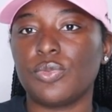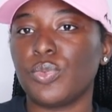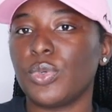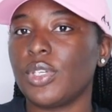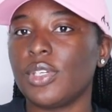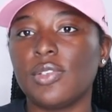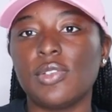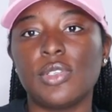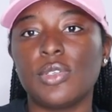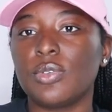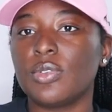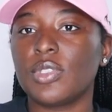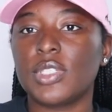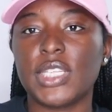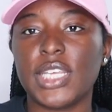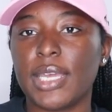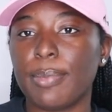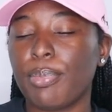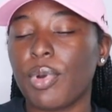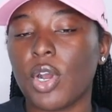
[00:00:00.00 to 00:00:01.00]
When you lose
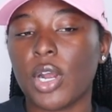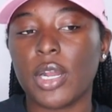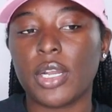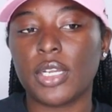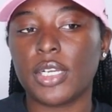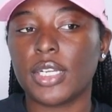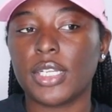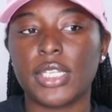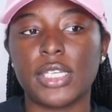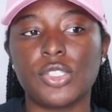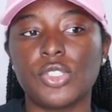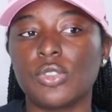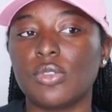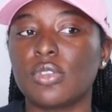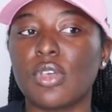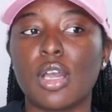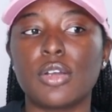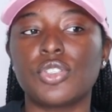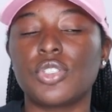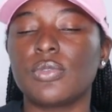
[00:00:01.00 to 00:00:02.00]
that partner that you
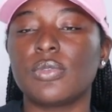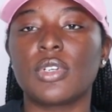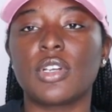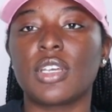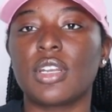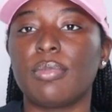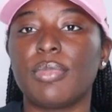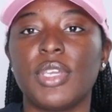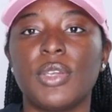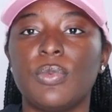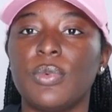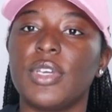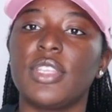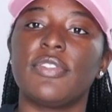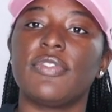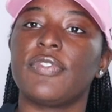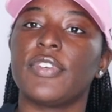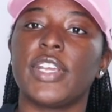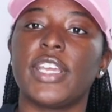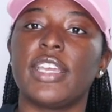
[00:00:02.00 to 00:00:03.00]
thought you were going to be with
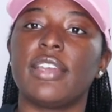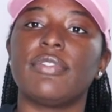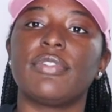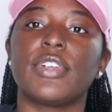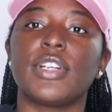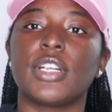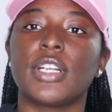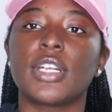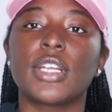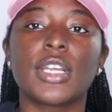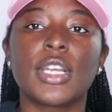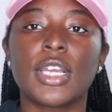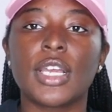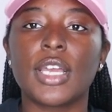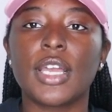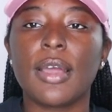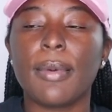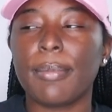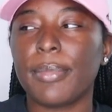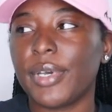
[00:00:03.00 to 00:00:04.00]
forever,
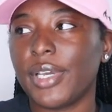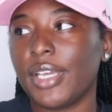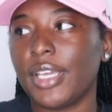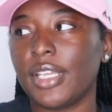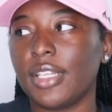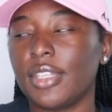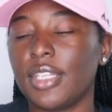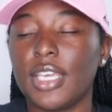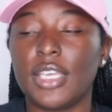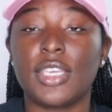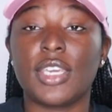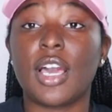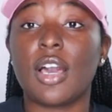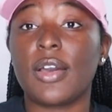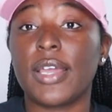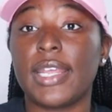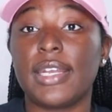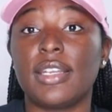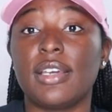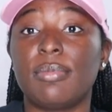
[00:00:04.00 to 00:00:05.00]
but then y'all
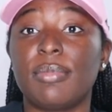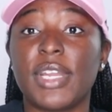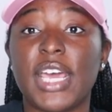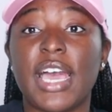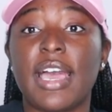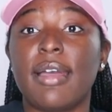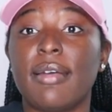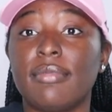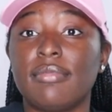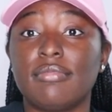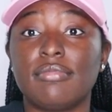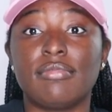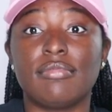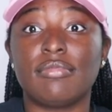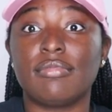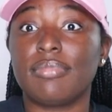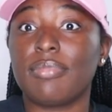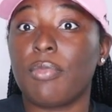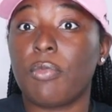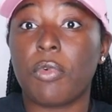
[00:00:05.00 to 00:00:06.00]
end up not
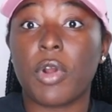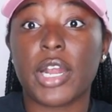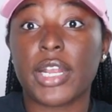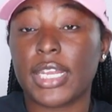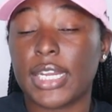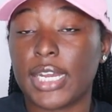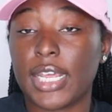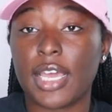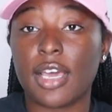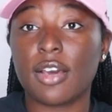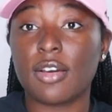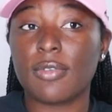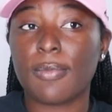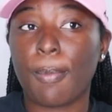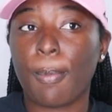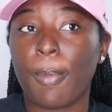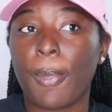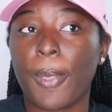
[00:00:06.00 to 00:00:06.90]
working out,